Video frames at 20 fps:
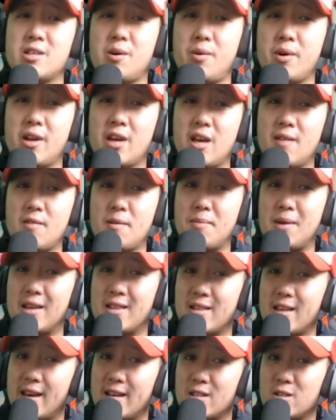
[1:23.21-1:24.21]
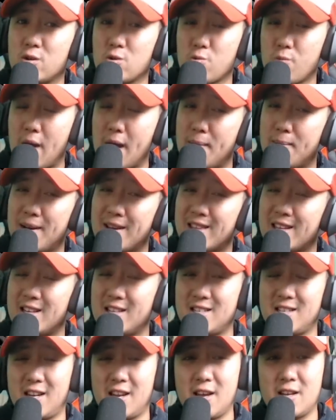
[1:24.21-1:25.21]
I want to give a big thanks to Rem and the
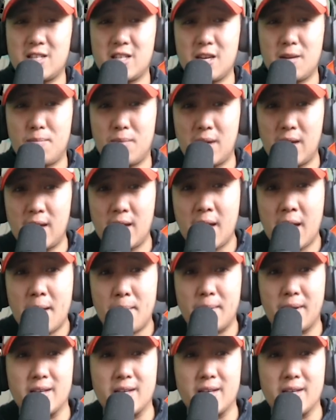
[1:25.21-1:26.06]
Dissidia DB,